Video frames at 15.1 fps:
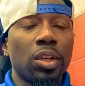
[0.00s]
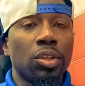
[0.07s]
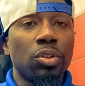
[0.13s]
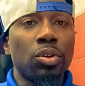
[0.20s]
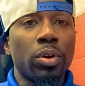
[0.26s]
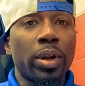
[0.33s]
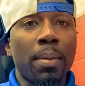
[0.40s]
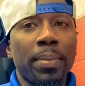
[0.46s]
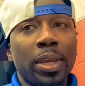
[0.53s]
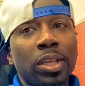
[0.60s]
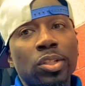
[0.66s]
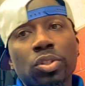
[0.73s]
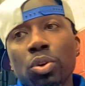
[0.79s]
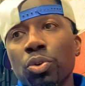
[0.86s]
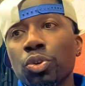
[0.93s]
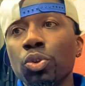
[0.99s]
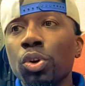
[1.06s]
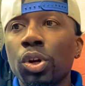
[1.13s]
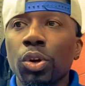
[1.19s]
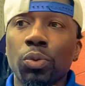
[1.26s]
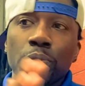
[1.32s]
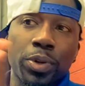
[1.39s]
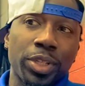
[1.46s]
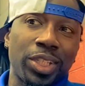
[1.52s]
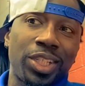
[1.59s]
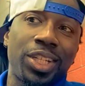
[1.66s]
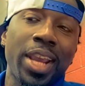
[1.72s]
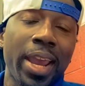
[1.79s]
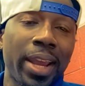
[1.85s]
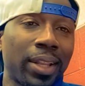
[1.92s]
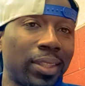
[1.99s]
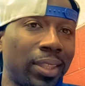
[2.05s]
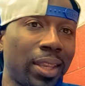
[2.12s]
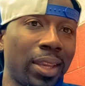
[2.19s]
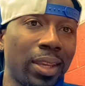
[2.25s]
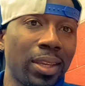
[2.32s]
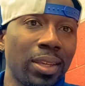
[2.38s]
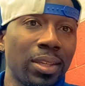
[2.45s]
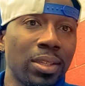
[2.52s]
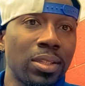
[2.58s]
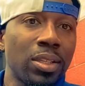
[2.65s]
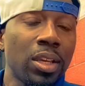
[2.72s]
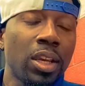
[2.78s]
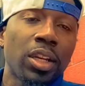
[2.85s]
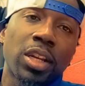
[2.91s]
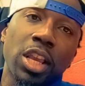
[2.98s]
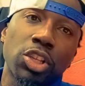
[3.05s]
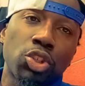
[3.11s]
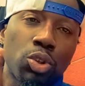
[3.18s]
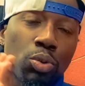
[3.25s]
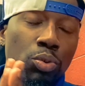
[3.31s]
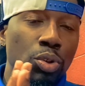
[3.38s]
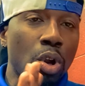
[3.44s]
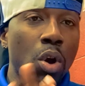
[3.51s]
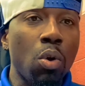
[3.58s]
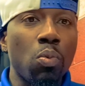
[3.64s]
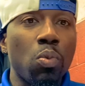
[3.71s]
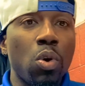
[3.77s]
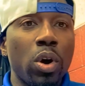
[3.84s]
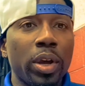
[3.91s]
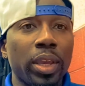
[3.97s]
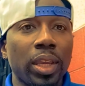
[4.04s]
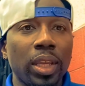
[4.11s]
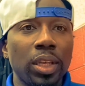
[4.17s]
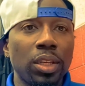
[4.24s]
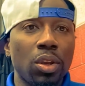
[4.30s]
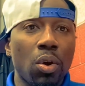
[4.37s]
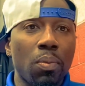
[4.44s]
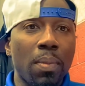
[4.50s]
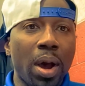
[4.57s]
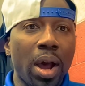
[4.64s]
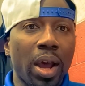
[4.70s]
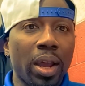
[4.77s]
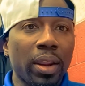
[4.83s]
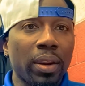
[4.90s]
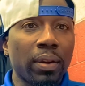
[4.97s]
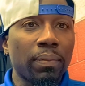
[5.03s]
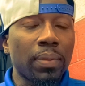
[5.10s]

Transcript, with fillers: You know what I mean? So you could reject things that you don't want in your mind.